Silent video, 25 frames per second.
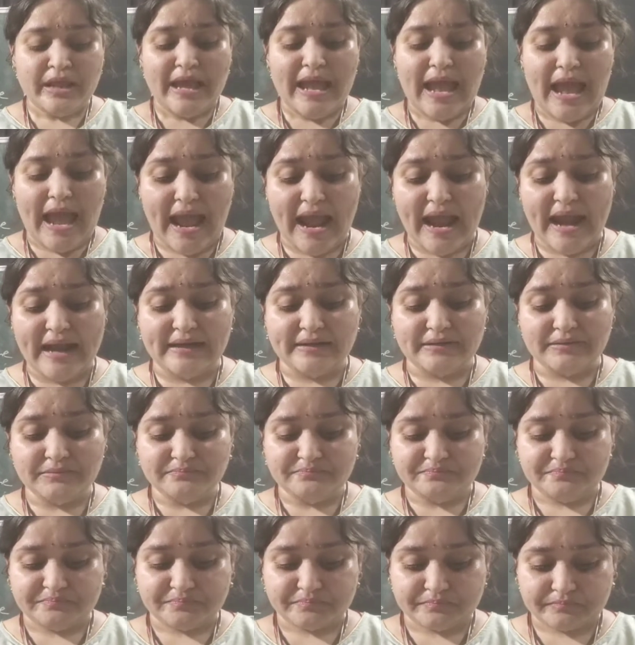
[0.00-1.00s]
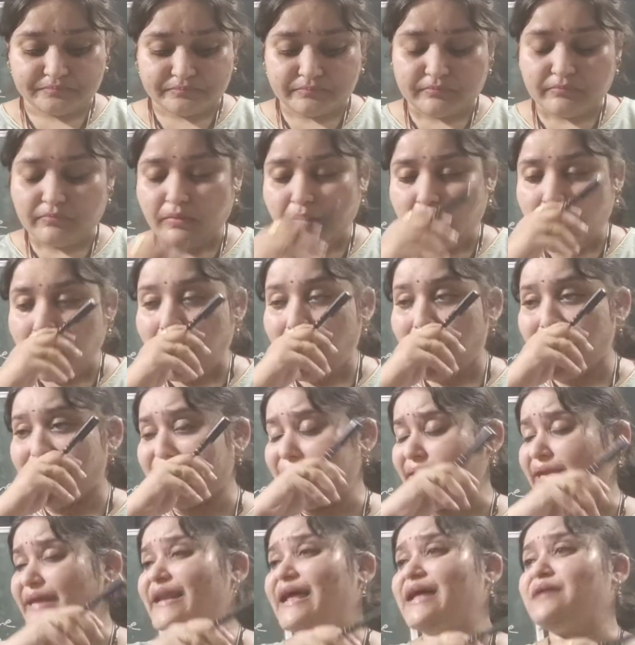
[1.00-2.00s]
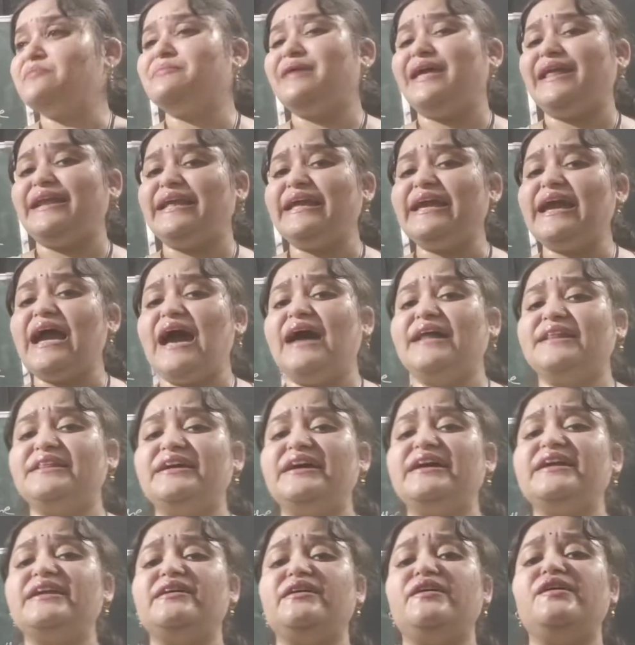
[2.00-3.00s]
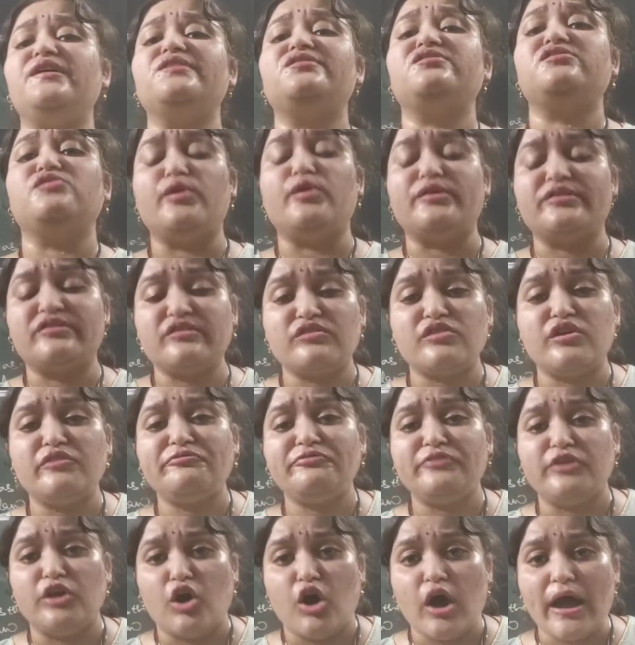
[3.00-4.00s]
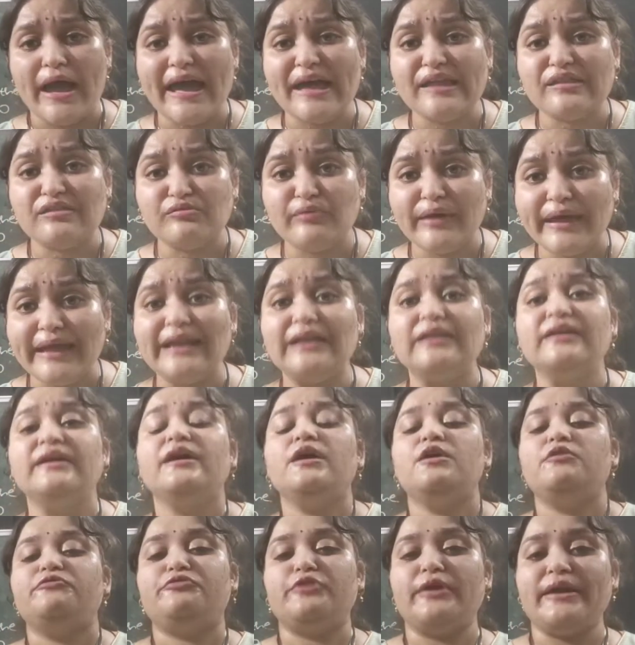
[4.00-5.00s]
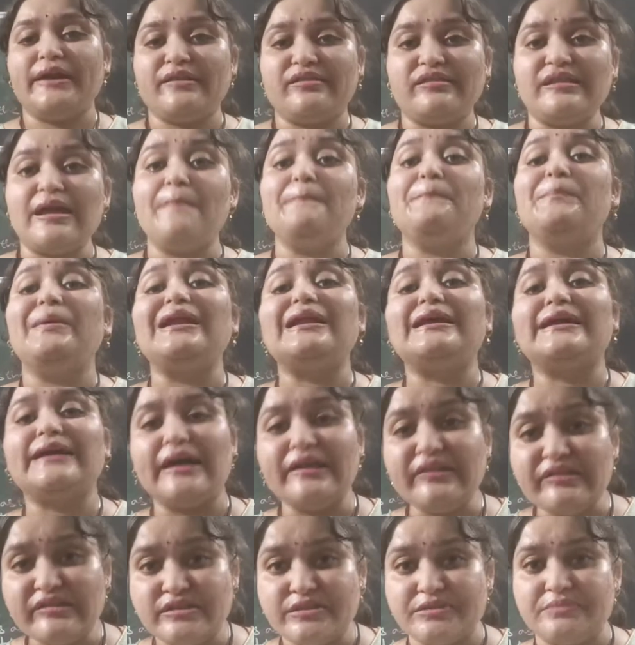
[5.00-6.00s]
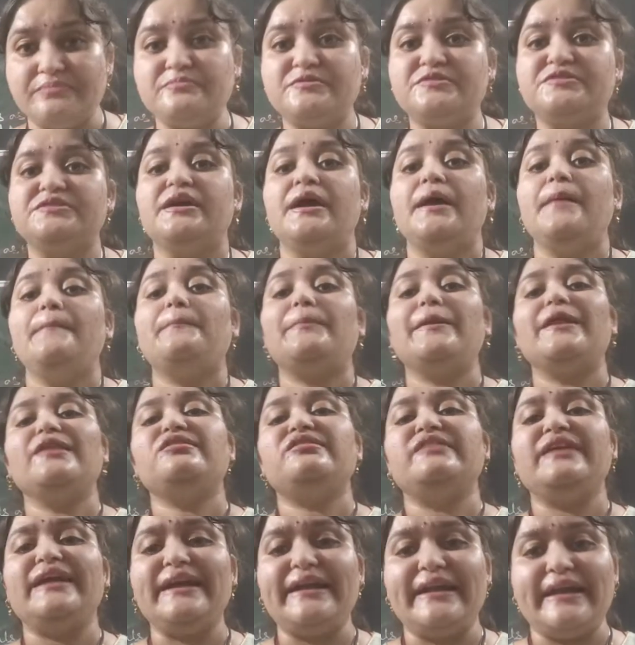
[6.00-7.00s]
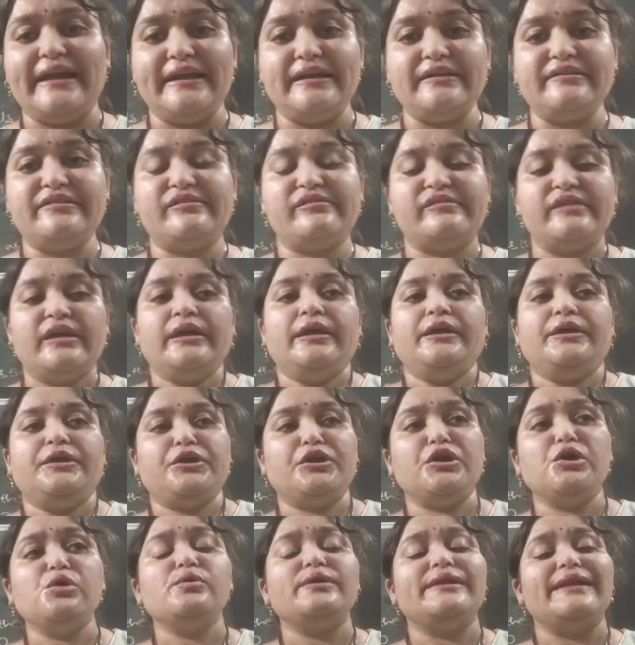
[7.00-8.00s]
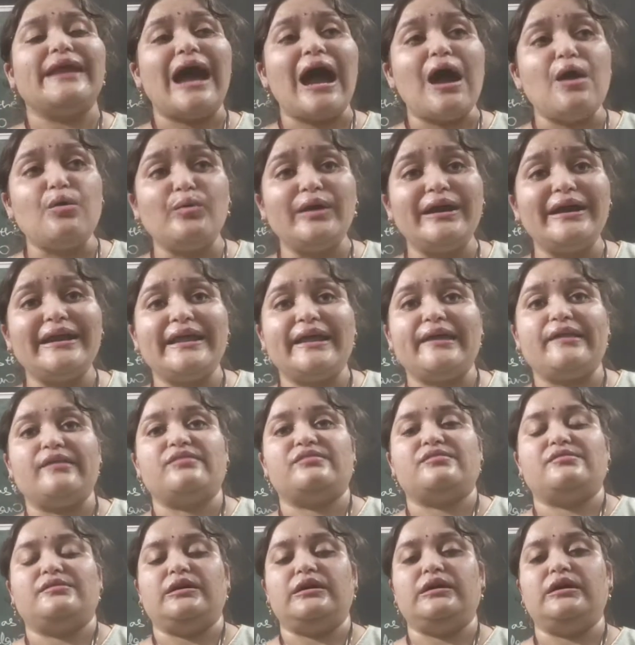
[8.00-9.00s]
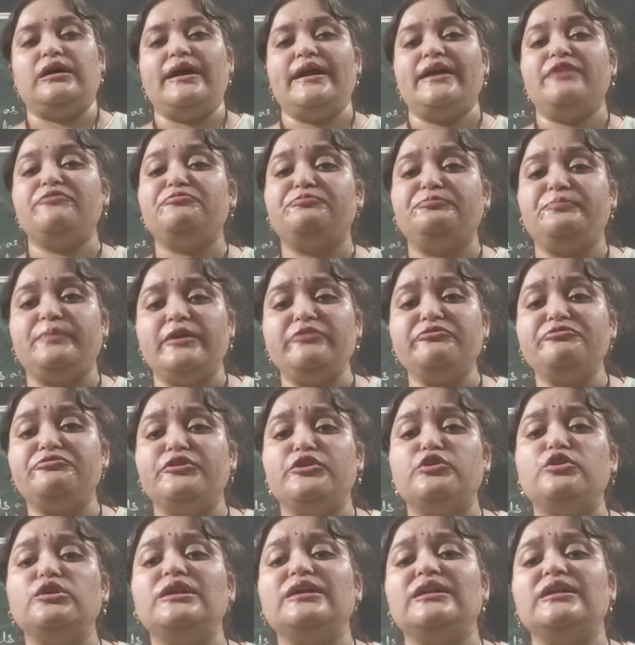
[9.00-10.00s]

and there are many other sources of law as well. For example, customs, precedents. Nowadays, if you